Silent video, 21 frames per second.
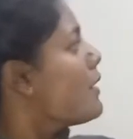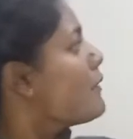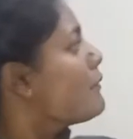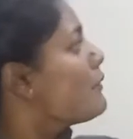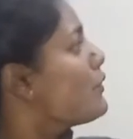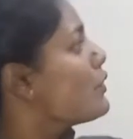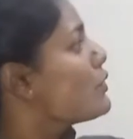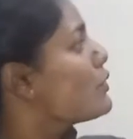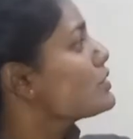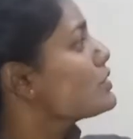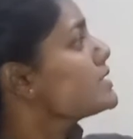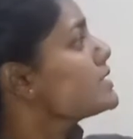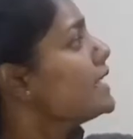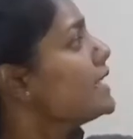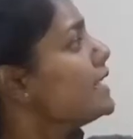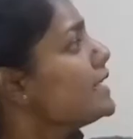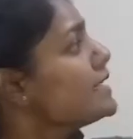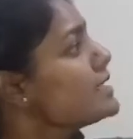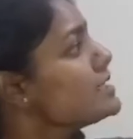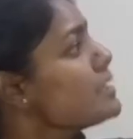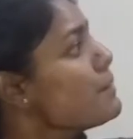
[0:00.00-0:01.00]
Force,
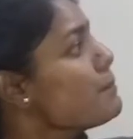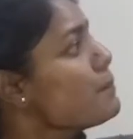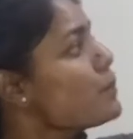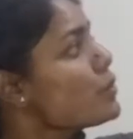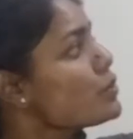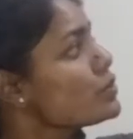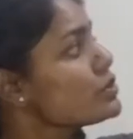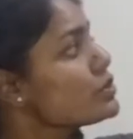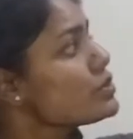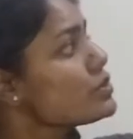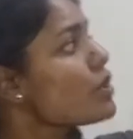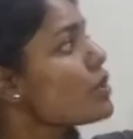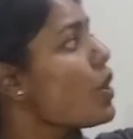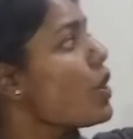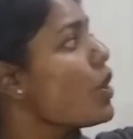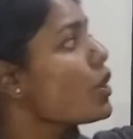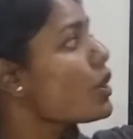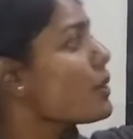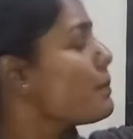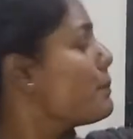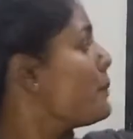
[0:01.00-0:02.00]
it is a push
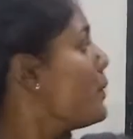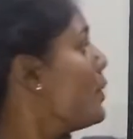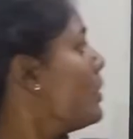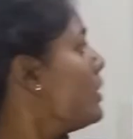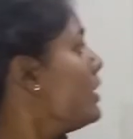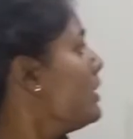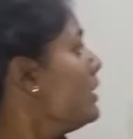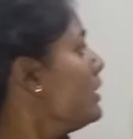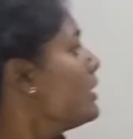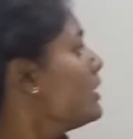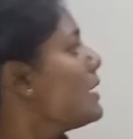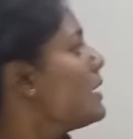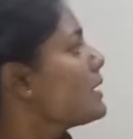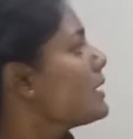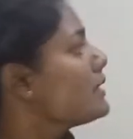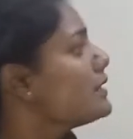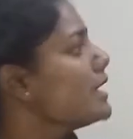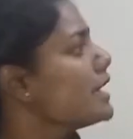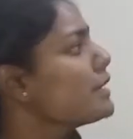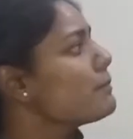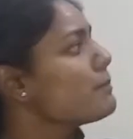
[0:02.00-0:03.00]
or a pull
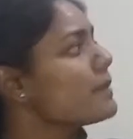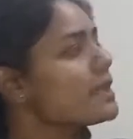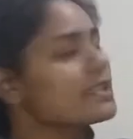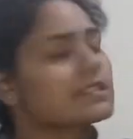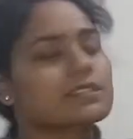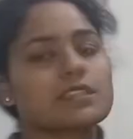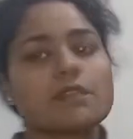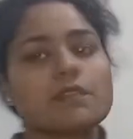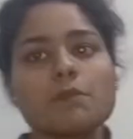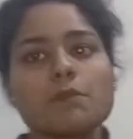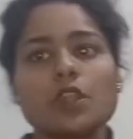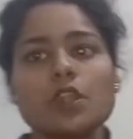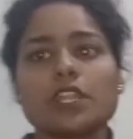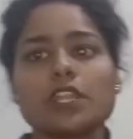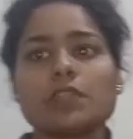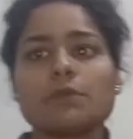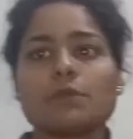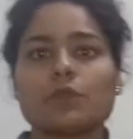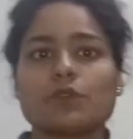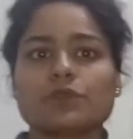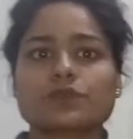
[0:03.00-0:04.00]
that makes a
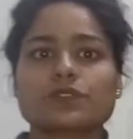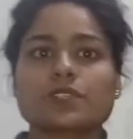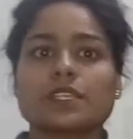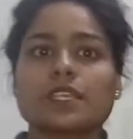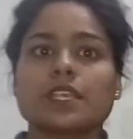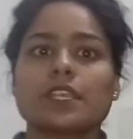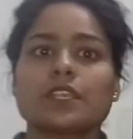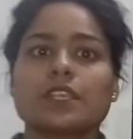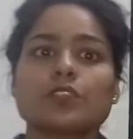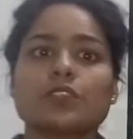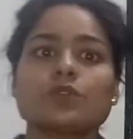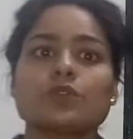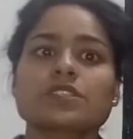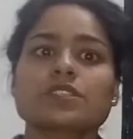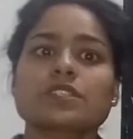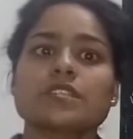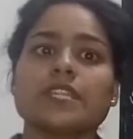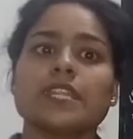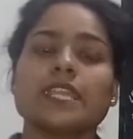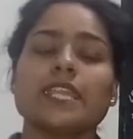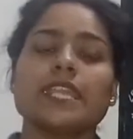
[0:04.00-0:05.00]
body move. You
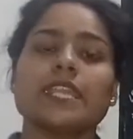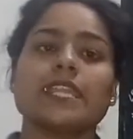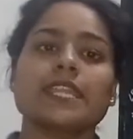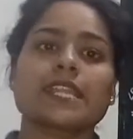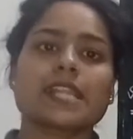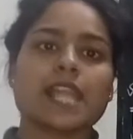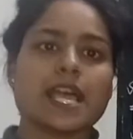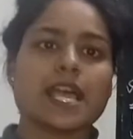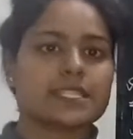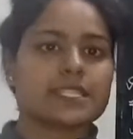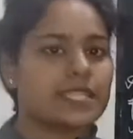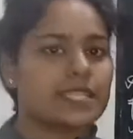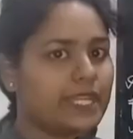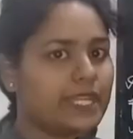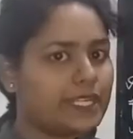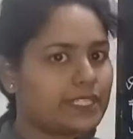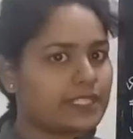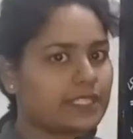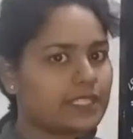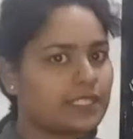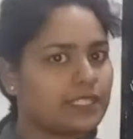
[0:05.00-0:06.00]
study in class
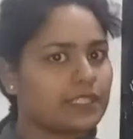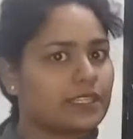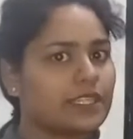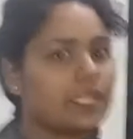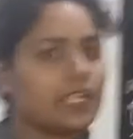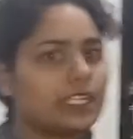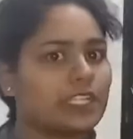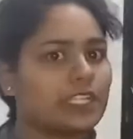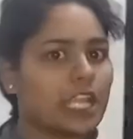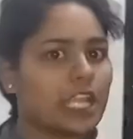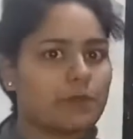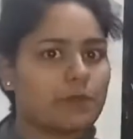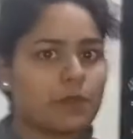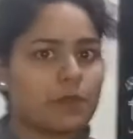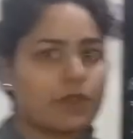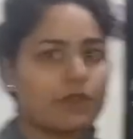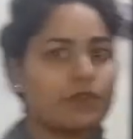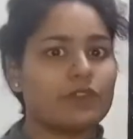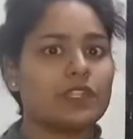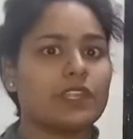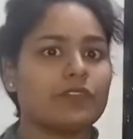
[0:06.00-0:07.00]
8 that type
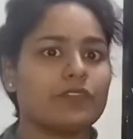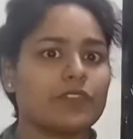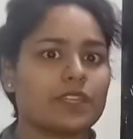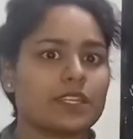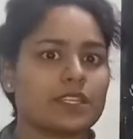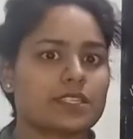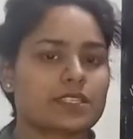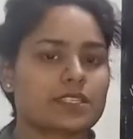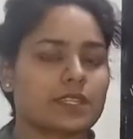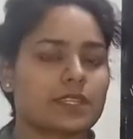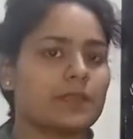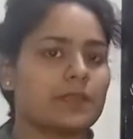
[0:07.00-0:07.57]
of definition.